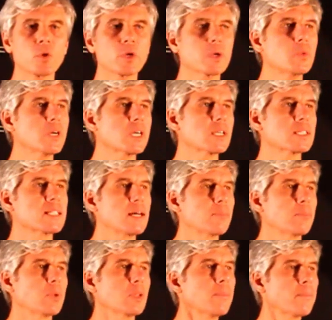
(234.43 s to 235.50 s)
a quick
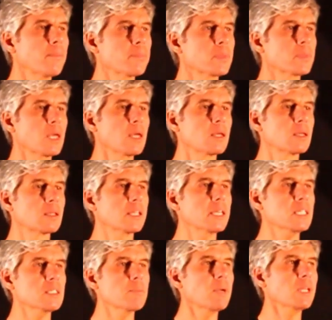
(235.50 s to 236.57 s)
example.
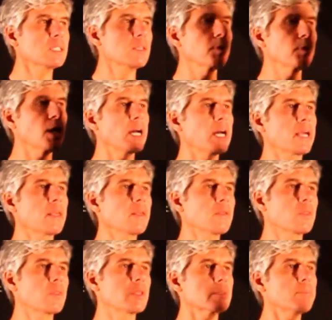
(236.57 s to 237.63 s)
Let's multiply
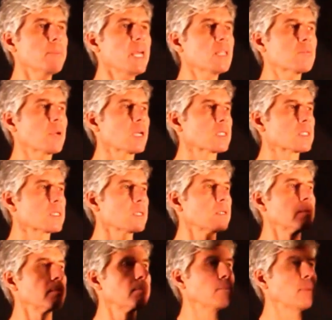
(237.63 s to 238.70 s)
this matrix
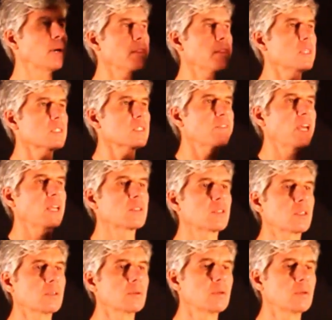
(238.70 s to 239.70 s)
by this vector.